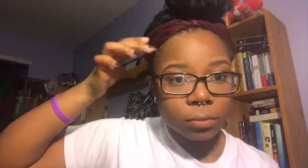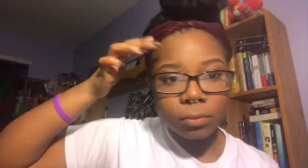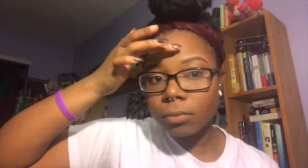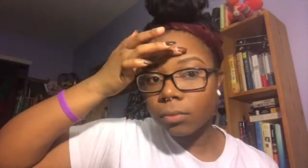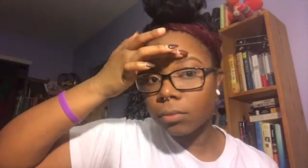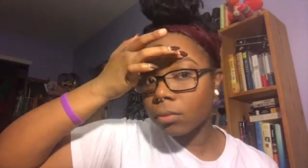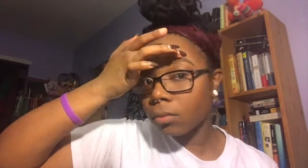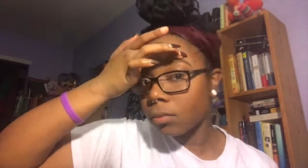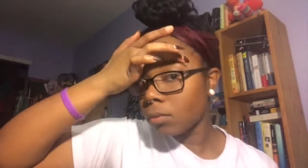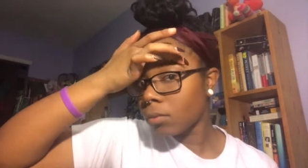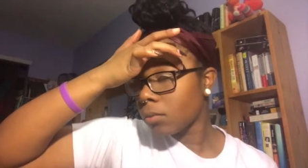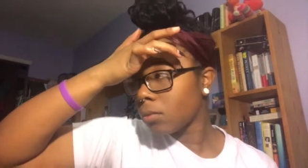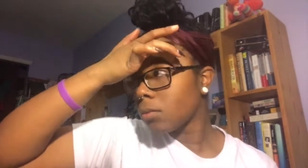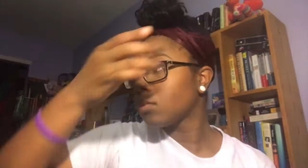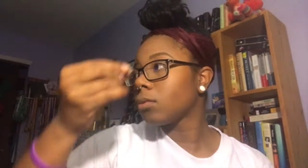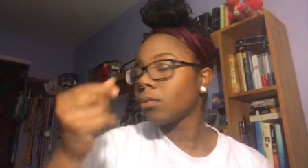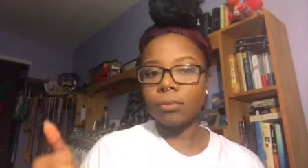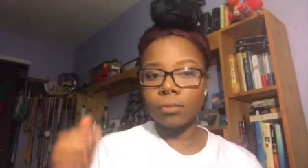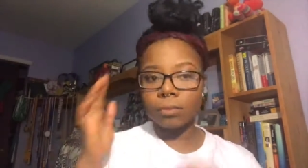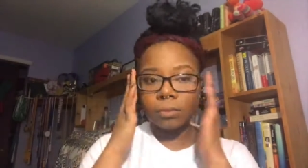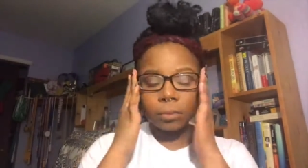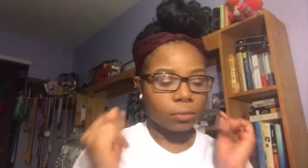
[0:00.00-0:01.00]
Just kind
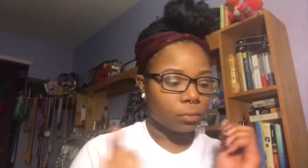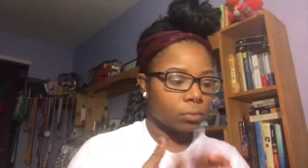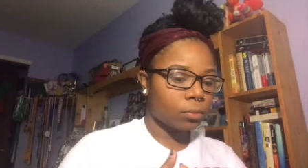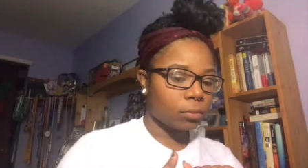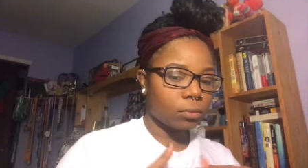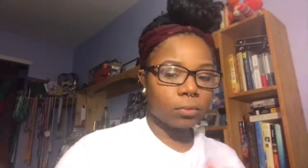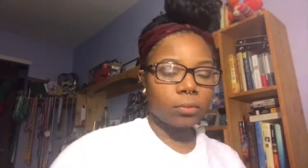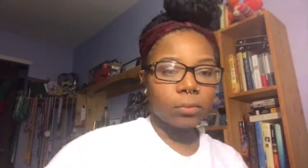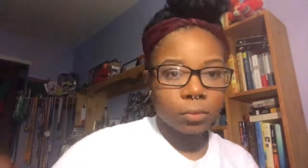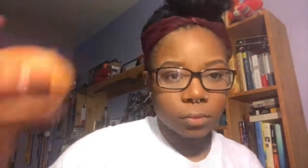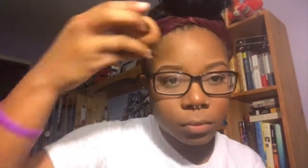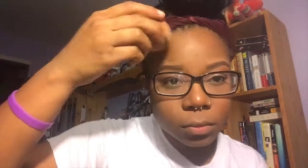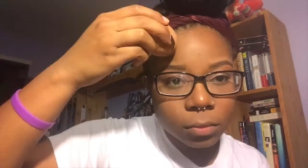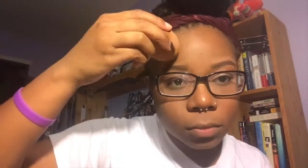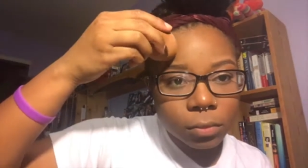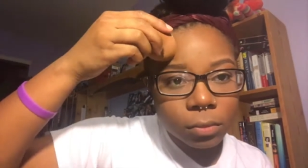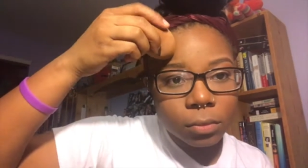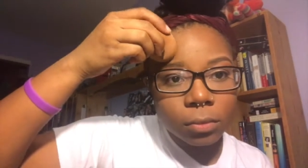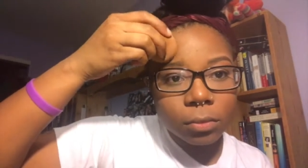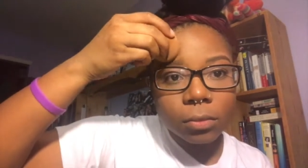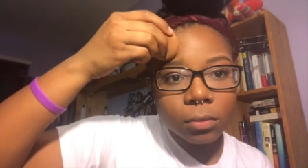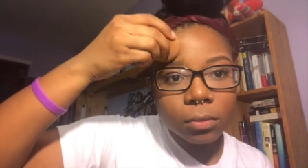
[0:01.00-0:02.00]
of getting some of
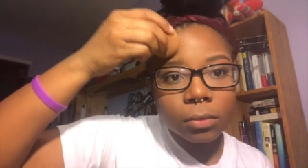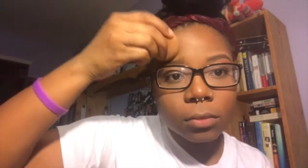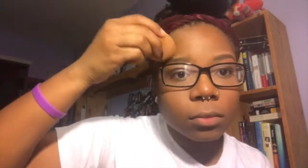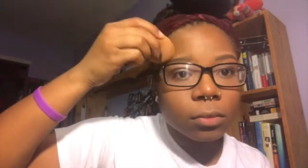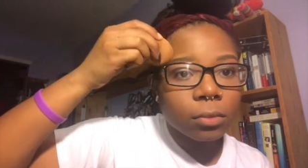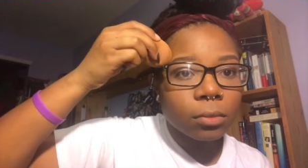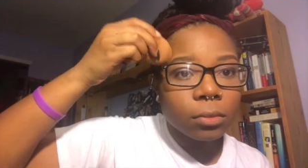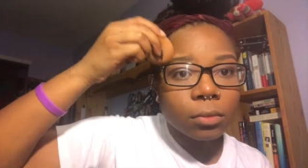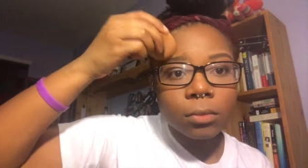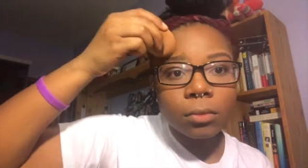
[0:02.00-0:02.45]
that concealer